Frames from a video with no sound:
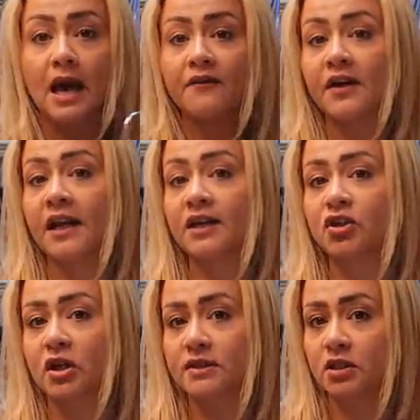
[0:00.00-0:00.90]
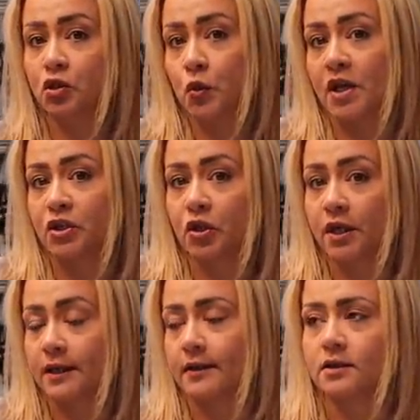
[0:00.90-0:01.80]
I have an extra situation
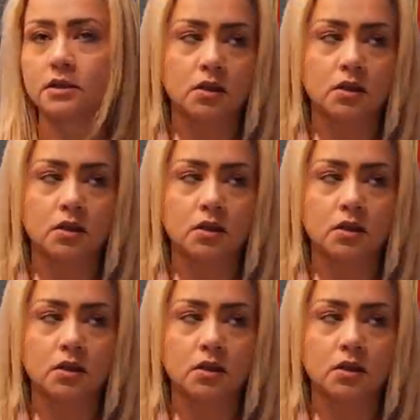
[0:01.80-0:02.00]
here.